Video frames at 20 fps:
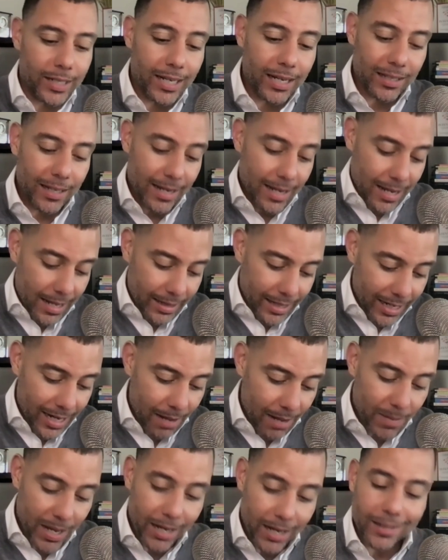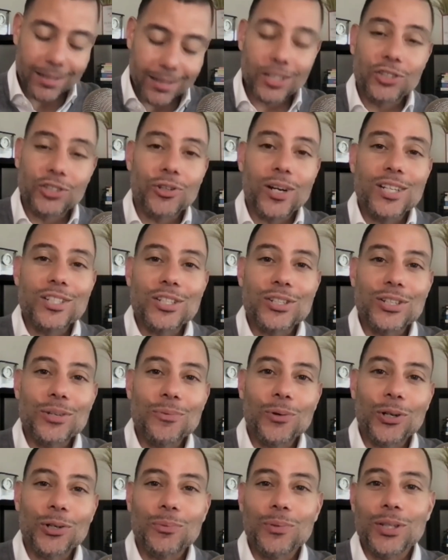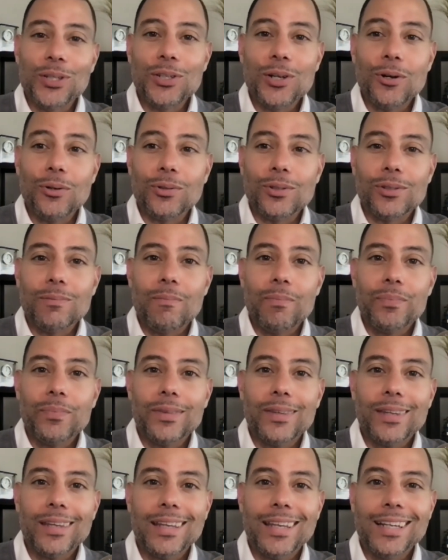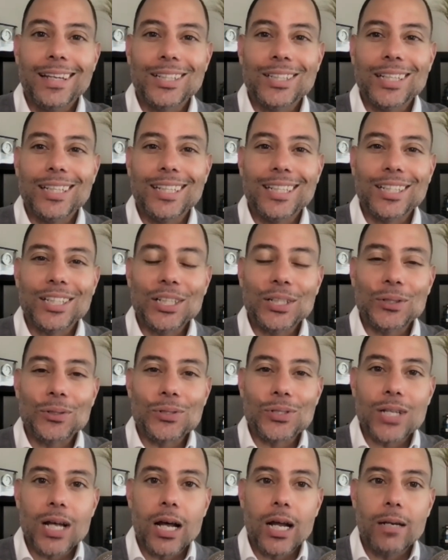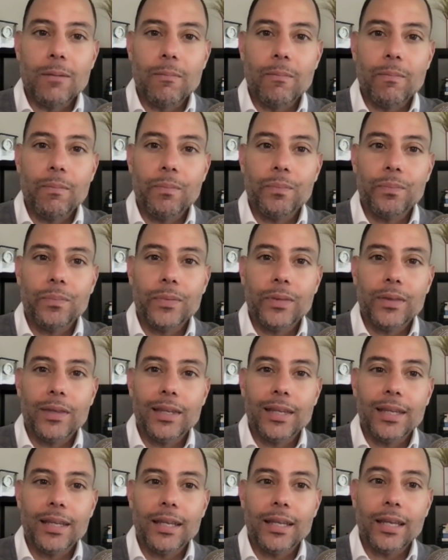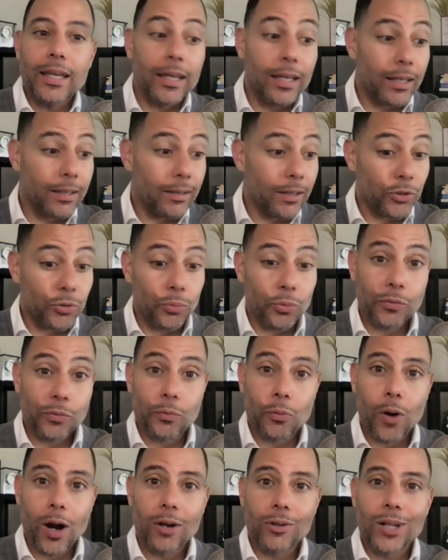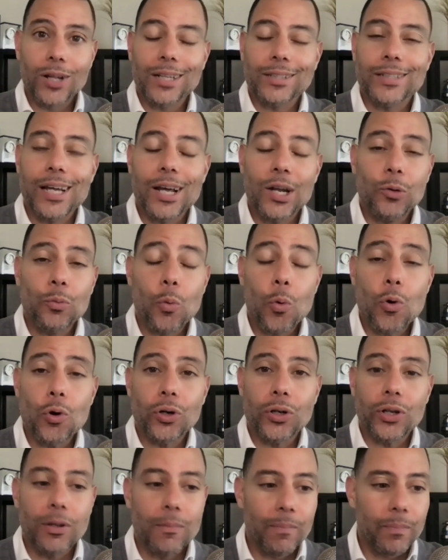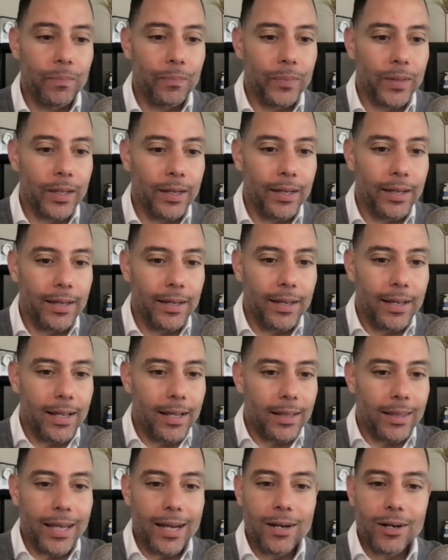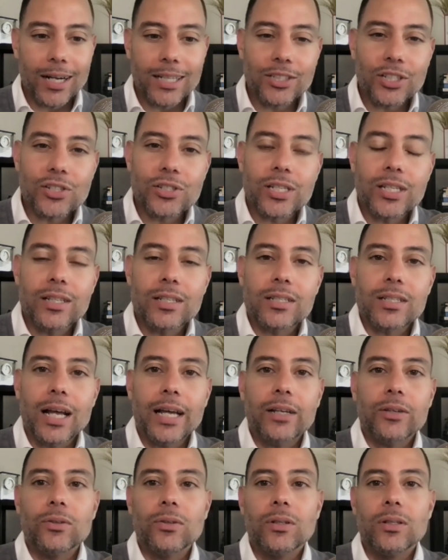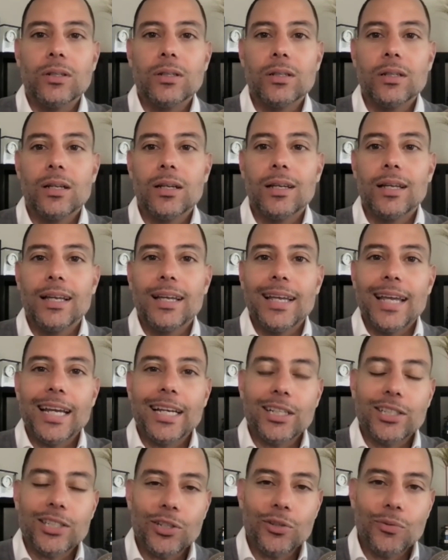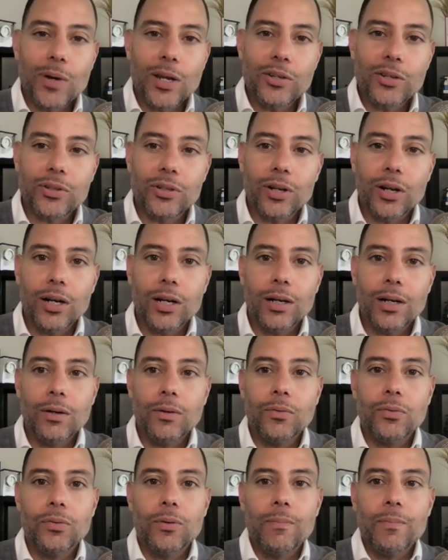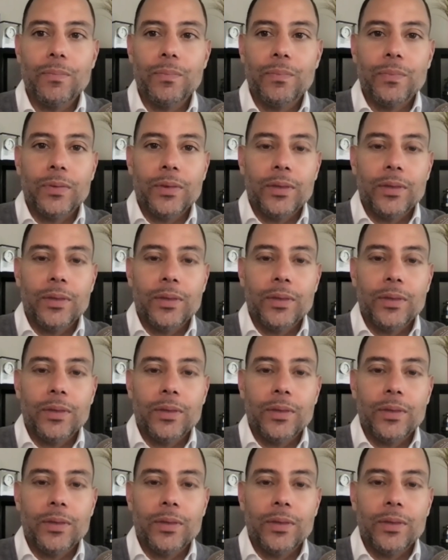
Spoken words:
But then I made the transition to working with adults in the clinical side in a 24-hour lockdown ward. There, I just see the cycle and continuation of